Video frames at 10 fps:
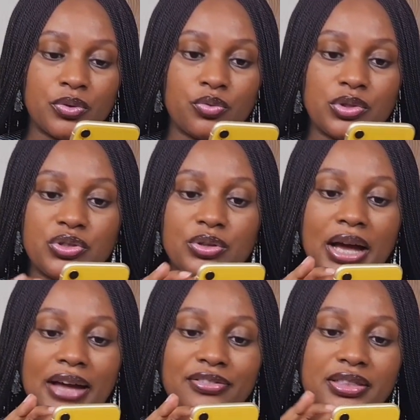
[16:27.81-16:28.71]
Once you
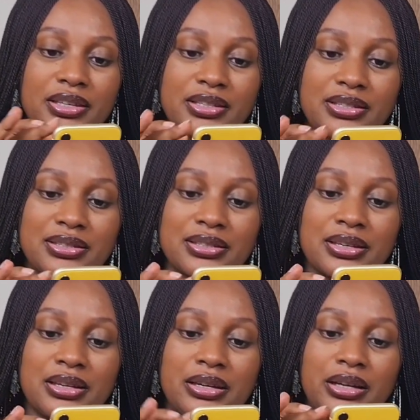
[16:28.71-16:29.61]
have this,
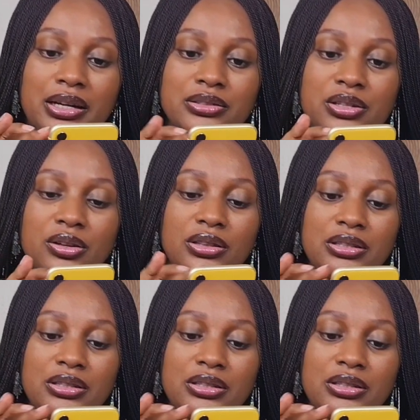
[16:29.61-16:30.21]
I'll turn